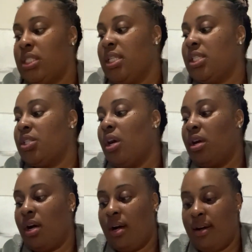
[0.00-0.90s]
to
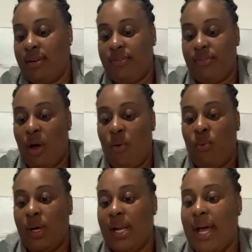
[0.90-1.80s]
start off,
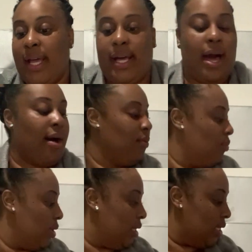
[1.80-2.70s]
what I got
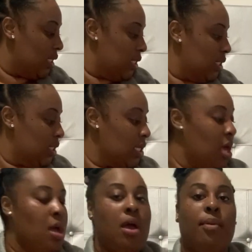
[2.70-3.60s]
was
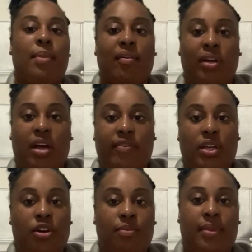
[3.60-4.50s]
my recovery
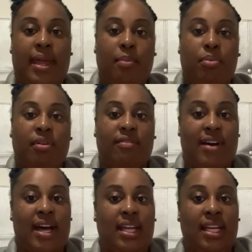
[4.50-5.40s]
home. They
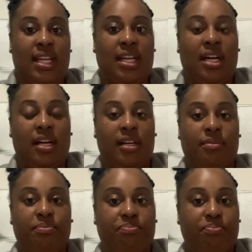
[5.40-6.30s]
provided
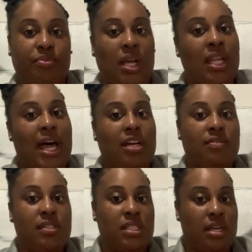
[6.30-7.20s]
a lot of
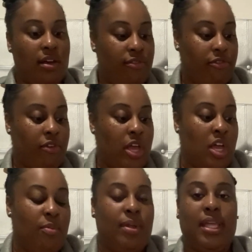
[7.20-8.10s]
stuff,
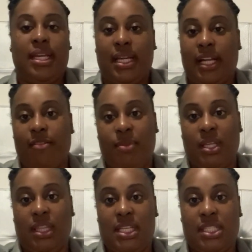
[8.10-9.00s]
but they did give me
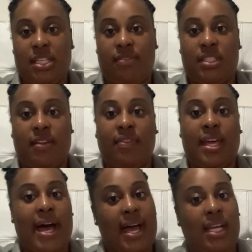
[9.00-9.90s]
a list of stuff
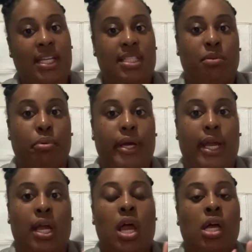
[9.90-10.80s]
that I need to
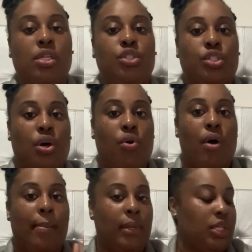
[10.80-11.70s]
bring. So
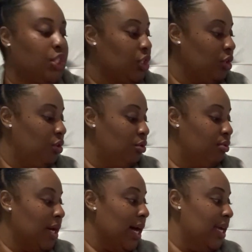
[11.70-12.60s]
I'm gonna show you
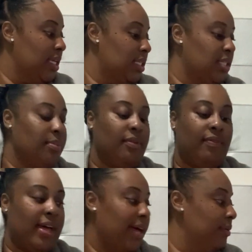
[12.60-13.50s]
guys some of
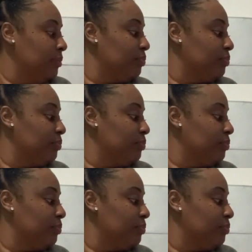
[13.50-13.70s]
that.